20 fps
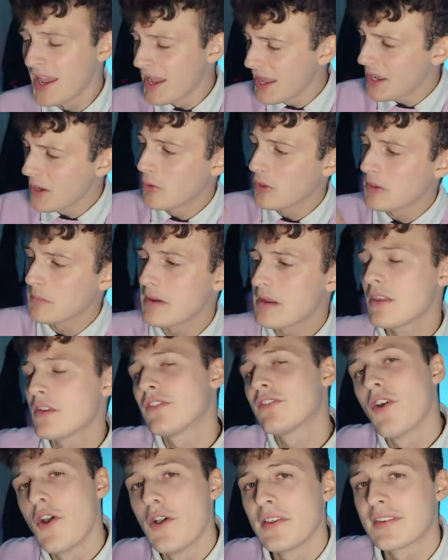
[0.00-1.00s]
It wouldn't be the
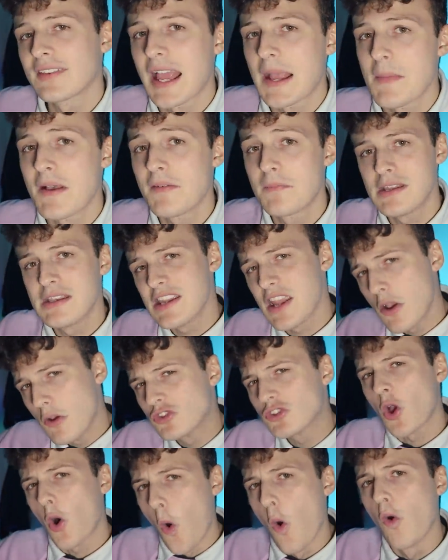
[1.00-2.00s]
first time I've been
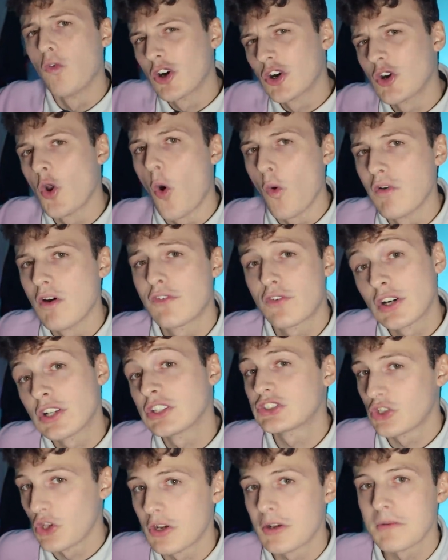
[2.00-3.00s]
used over and over for a
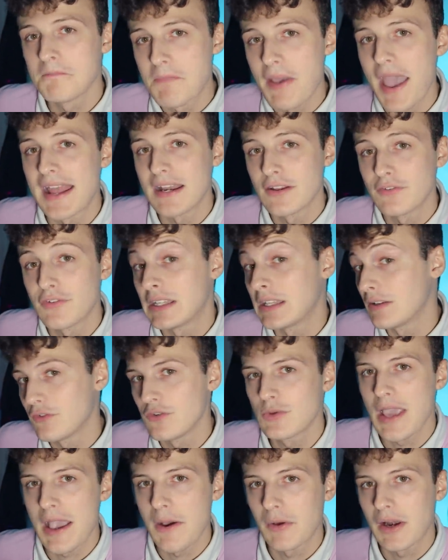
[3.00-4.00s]
certain benefit, if
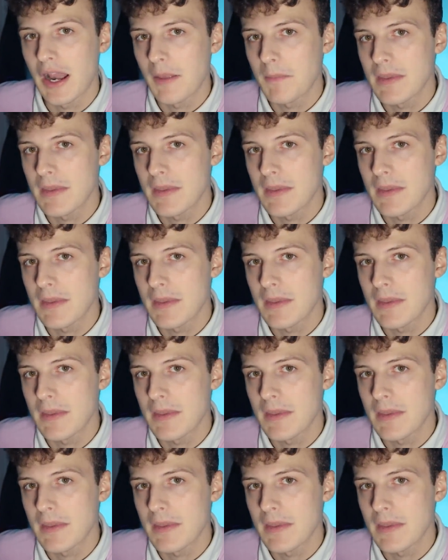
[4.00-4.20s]
you get what I